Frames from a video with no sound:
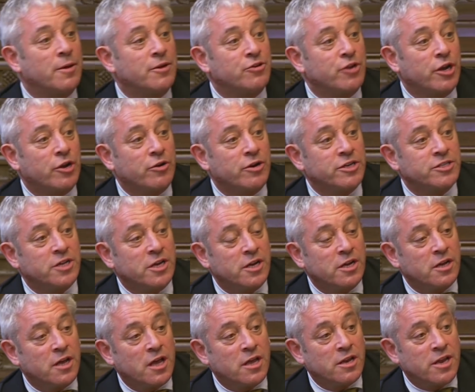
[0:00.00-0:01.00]
parliamentary careers,
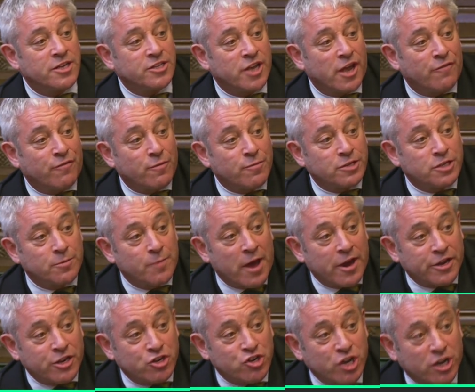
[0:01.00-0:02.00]
let's hear from Mr.
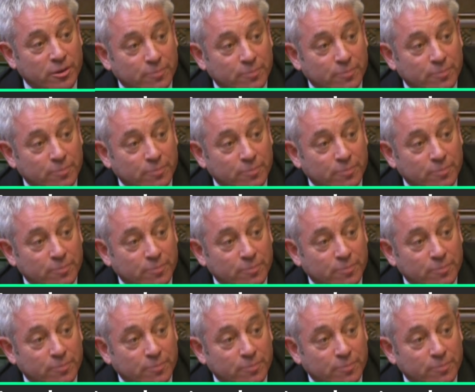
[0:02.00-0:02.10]
Barry